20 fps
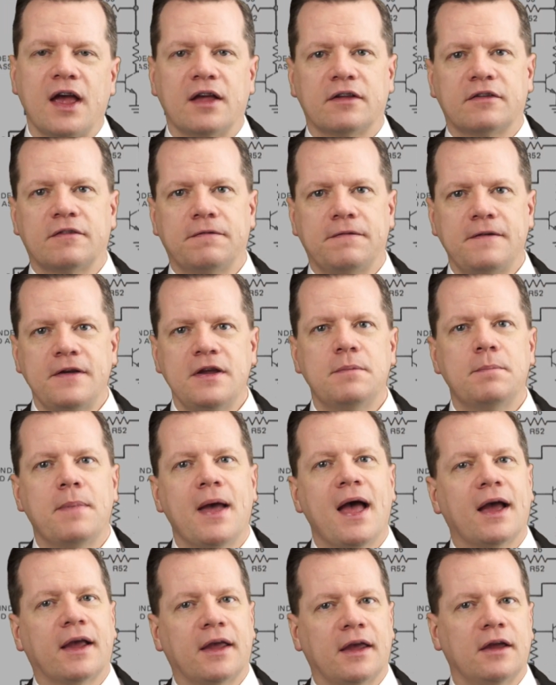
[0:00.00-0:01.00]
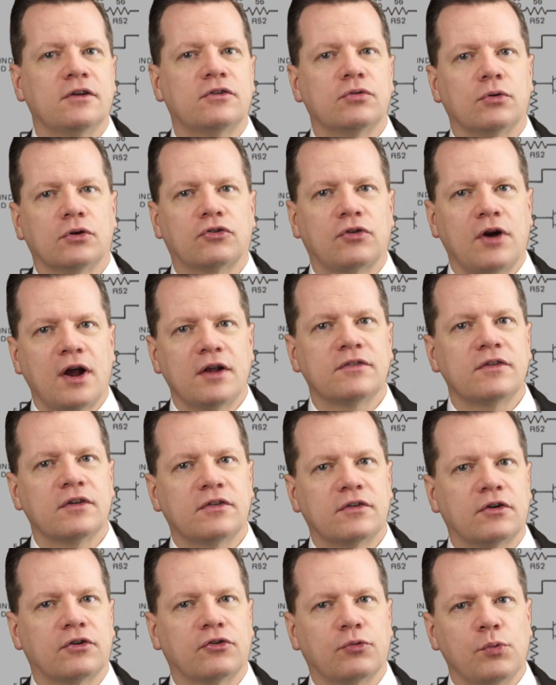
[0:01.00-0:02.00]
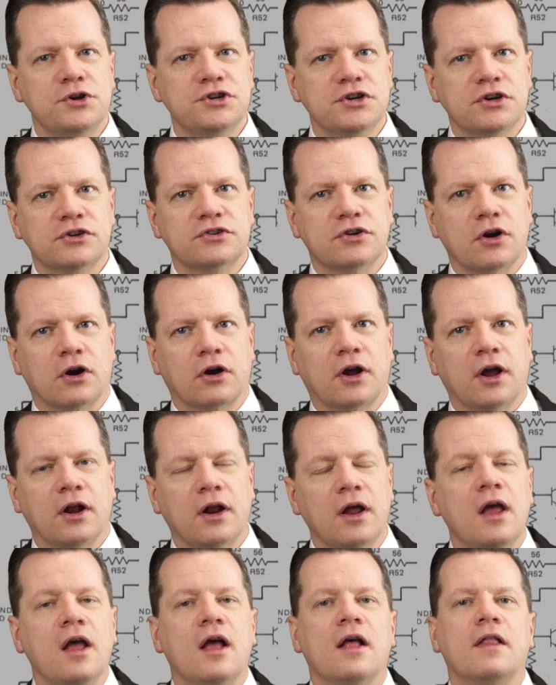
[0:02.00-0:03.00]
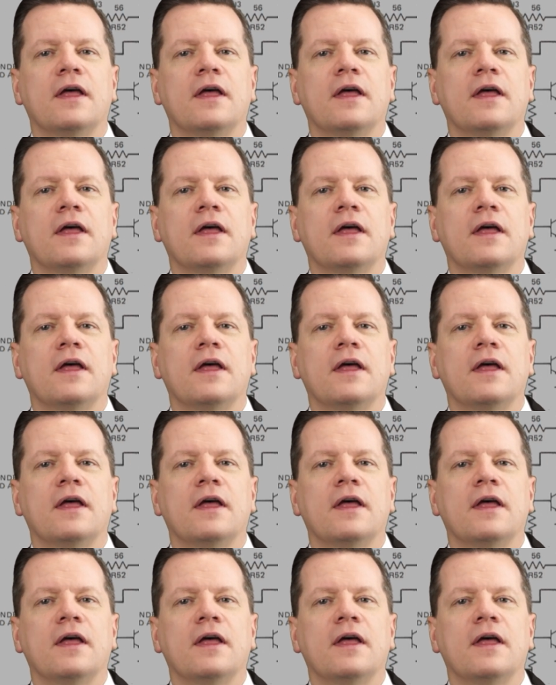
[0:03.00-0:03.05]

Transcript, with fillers: as feedback into a transistor switching circuit